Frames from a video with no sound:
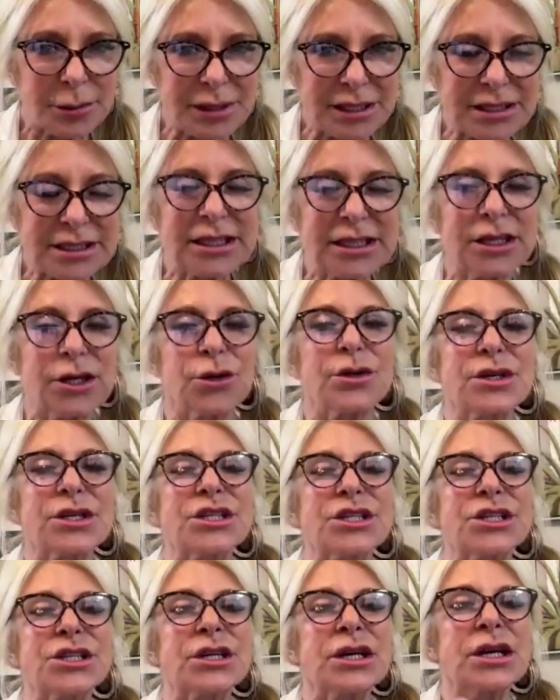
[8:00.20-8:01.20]
bit slower,
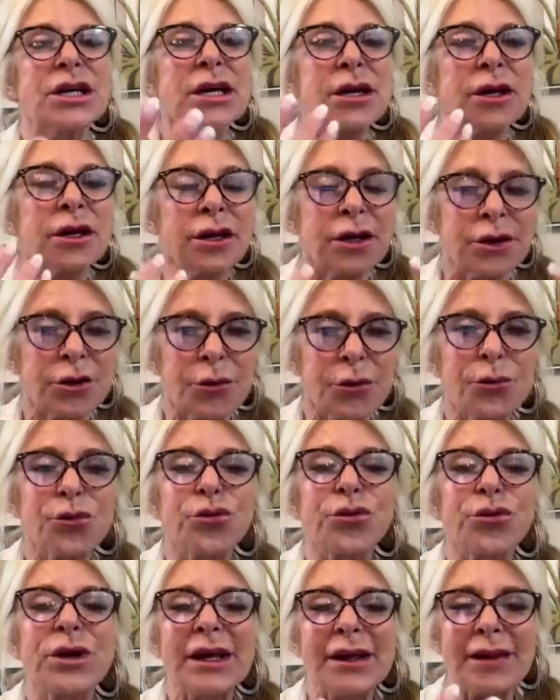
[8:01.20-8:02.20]
to,
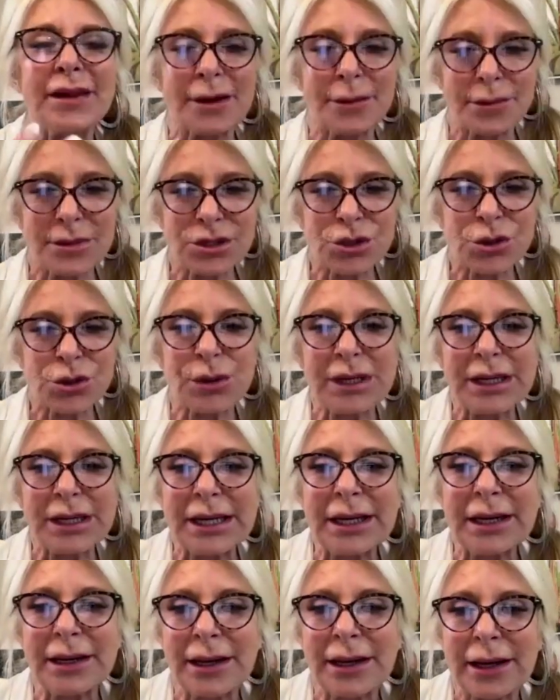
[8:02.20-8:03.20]
breathe in between
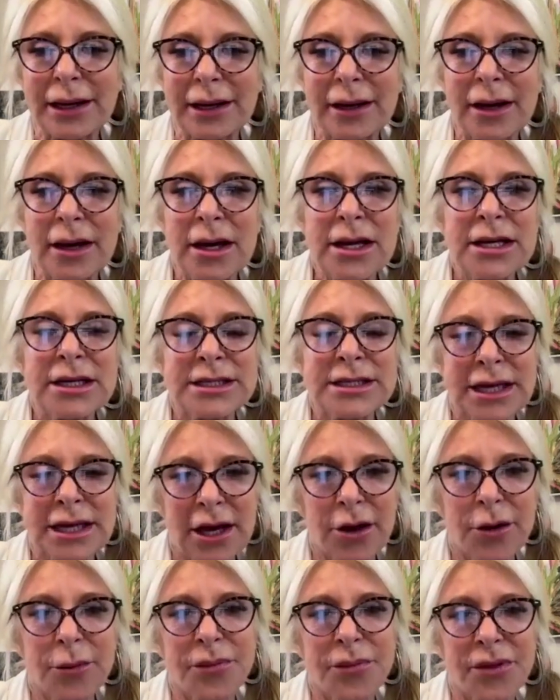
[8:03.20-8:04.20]
eating, to
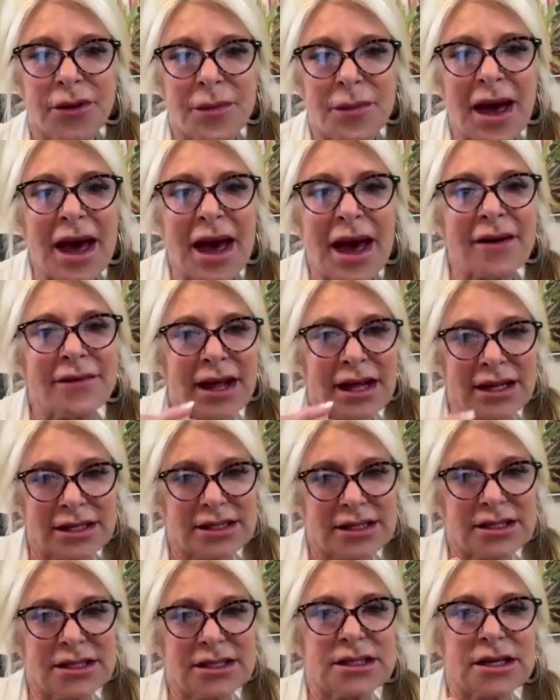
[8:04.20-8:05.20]
help them have that
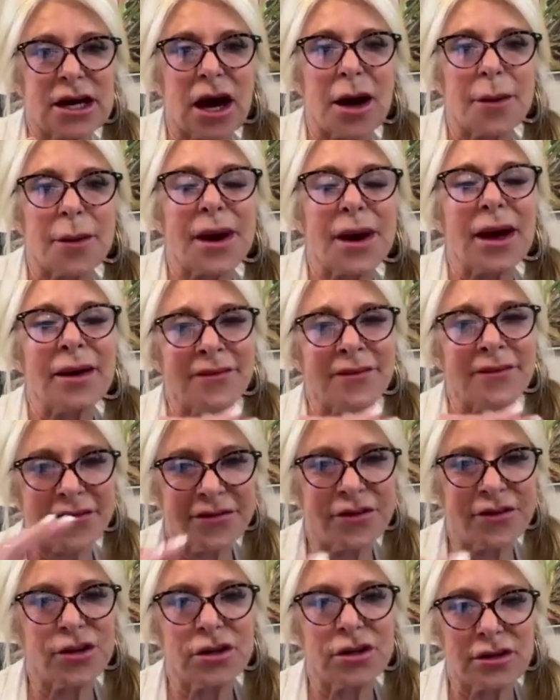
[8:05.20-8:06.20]
stop, I'm
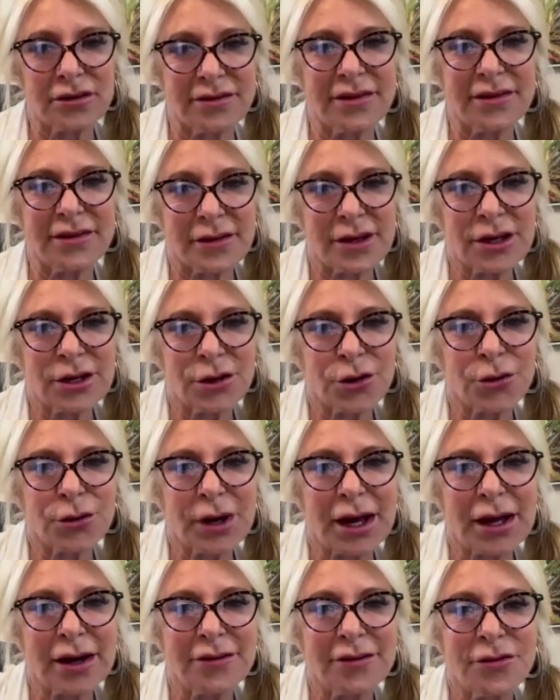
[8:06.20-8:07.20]
full,
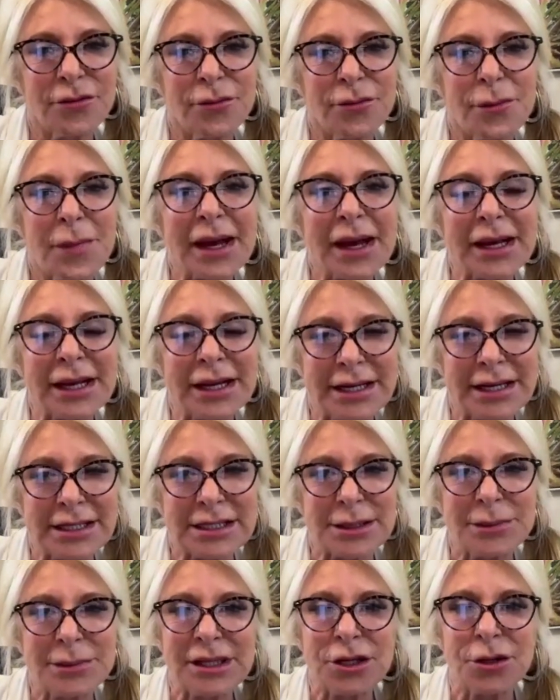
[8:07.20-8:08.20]
kind of
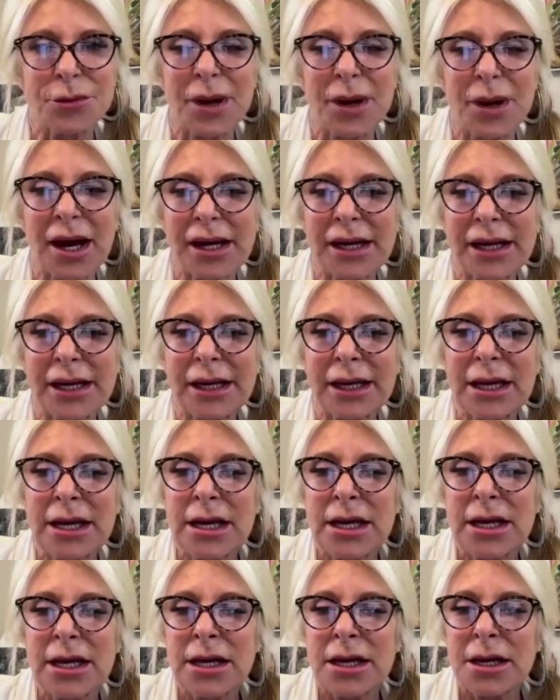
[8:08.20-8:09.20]
mechanism in their body.
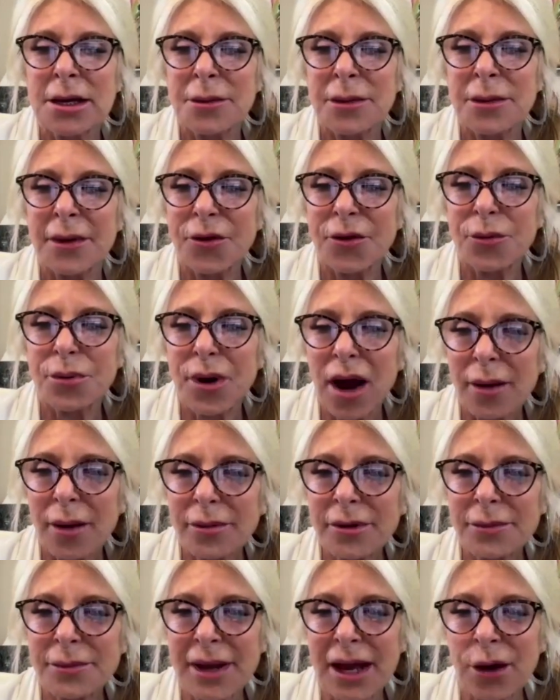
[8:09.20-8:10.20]
But the
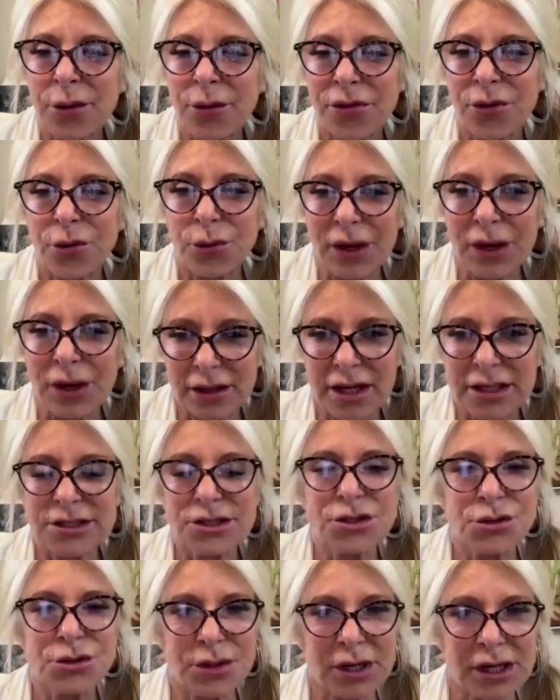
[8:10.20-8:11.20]
problem now with the weight
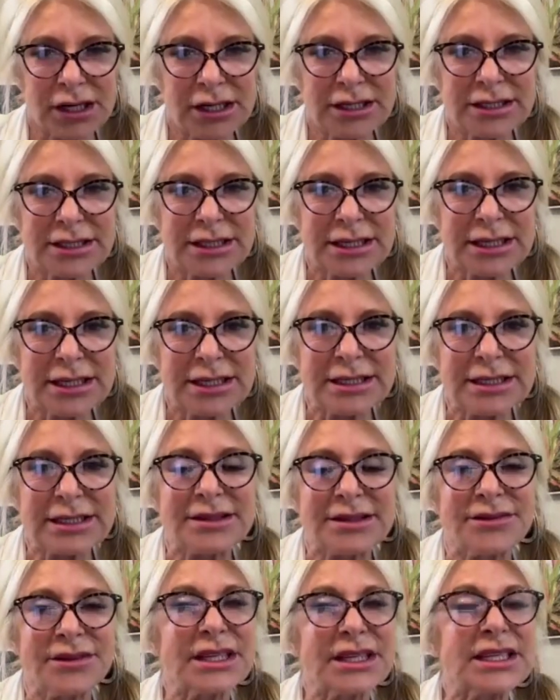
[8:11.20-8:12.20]
loss drugs is
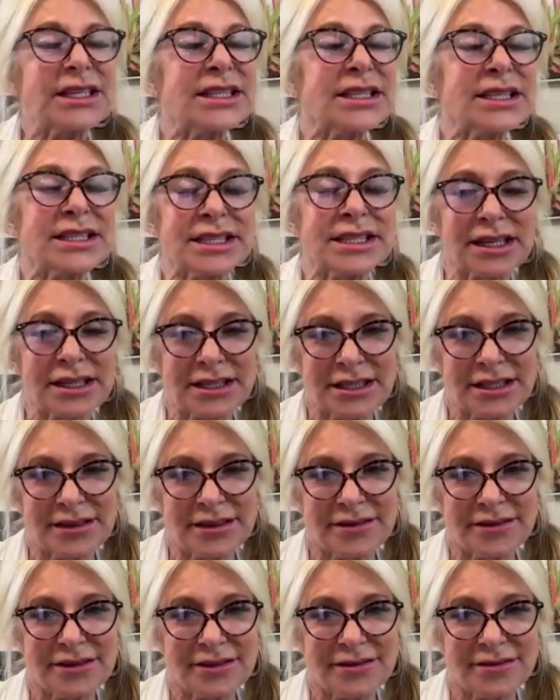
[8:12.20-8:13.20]
it's very seductive.